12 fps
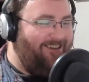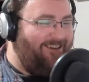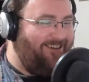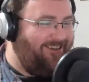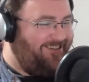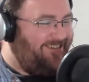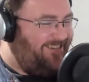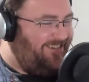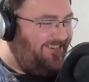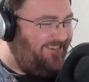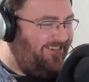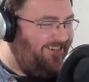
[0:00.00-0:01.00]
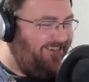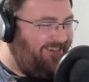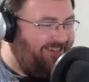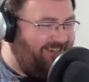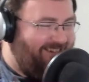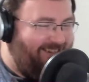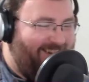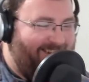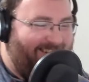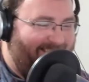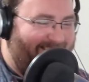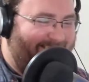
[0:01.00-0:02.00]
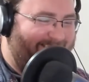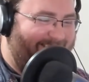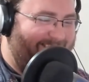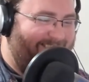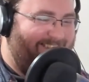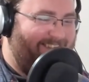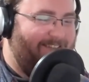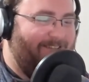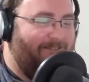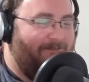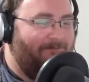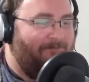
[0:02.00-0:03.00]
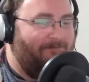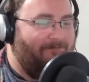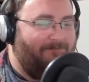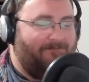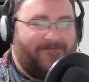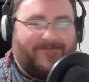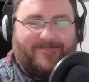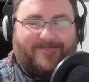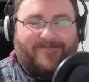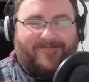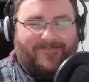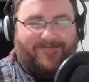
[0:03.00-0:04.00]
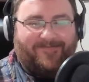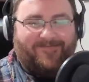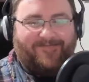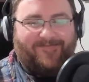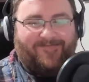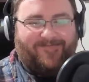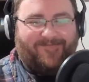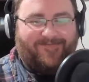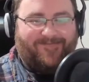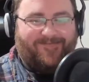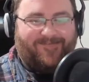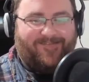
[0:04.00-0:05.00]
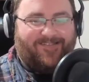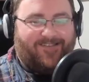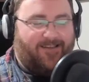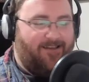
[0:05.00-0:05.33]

This person isn't speaking.